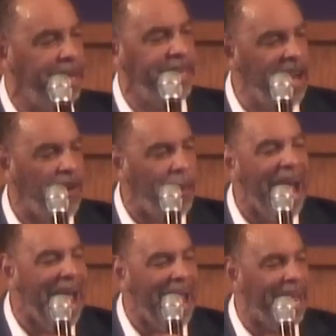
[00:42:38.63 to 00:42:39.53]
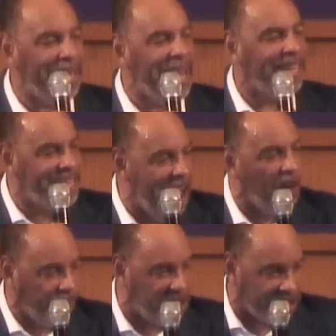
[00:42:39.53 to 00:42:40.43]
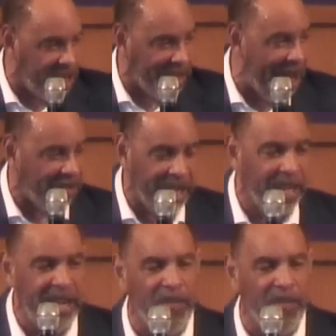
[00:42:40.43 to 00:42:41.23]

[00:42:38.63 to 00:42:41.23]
Never mind that death is still out there.